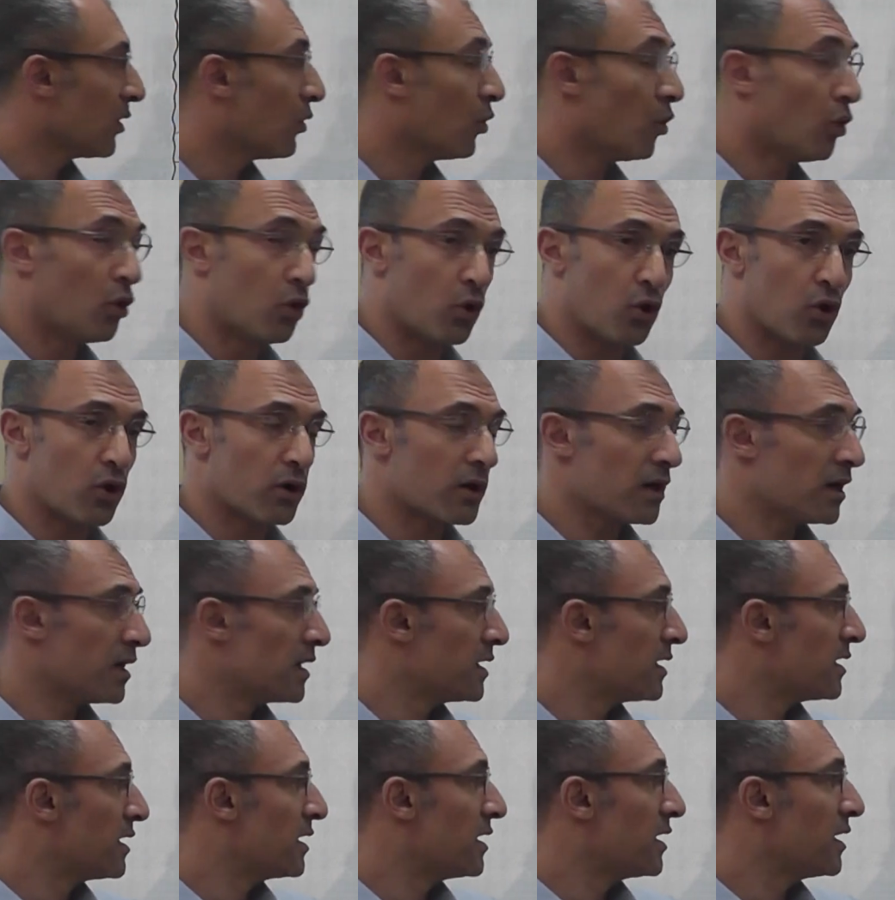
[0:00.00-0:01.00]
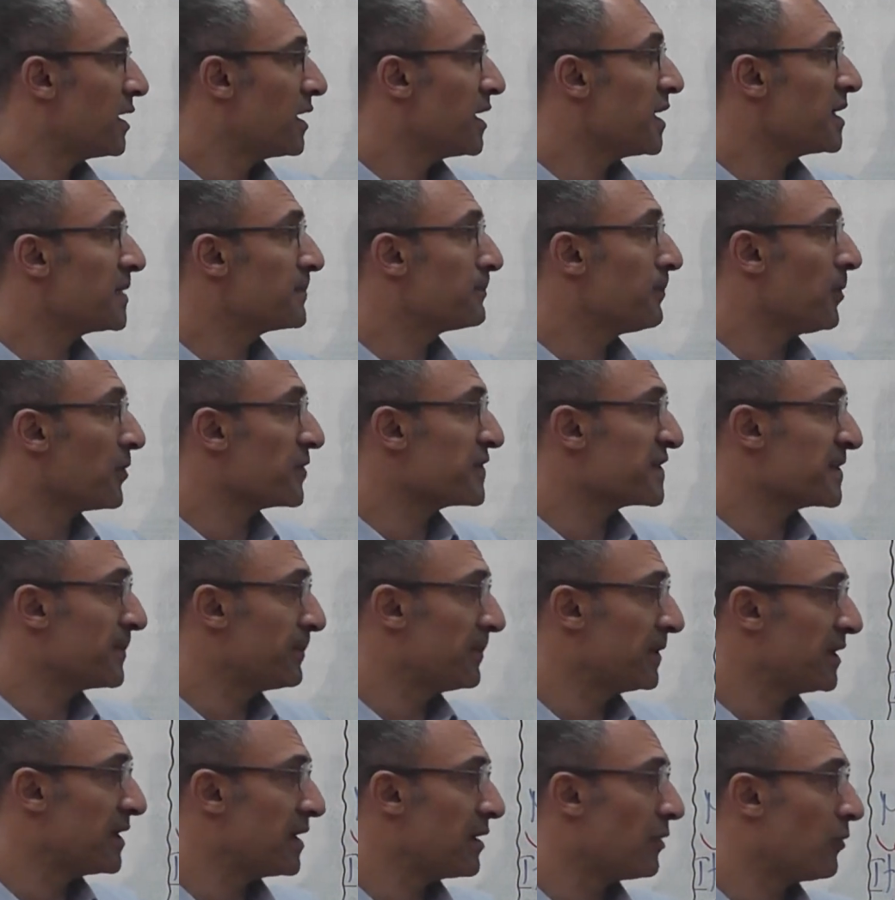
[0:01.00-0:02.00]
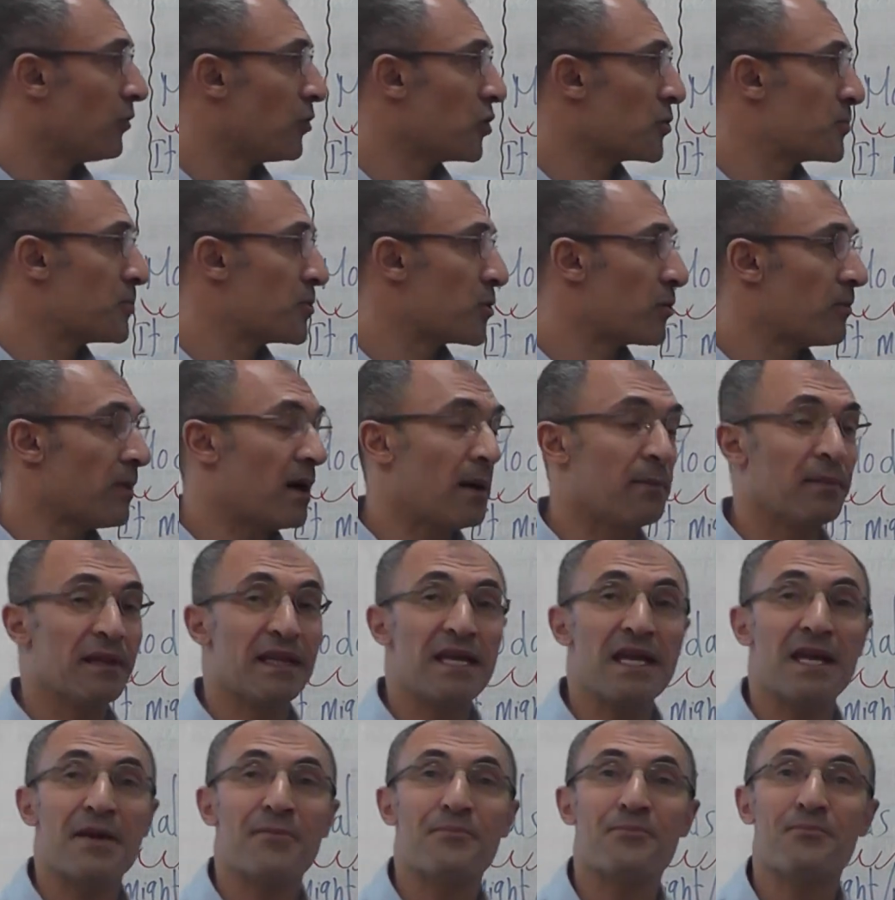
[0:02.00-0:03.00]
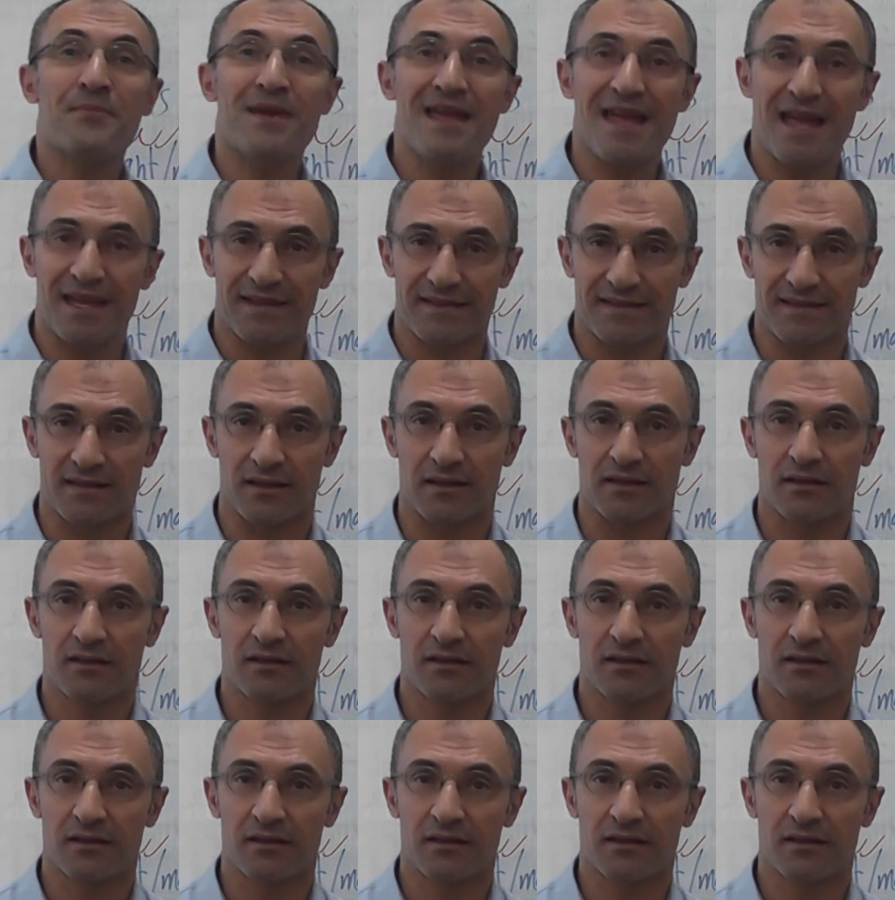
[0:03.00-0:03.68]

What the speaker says: or it possibly or probably means.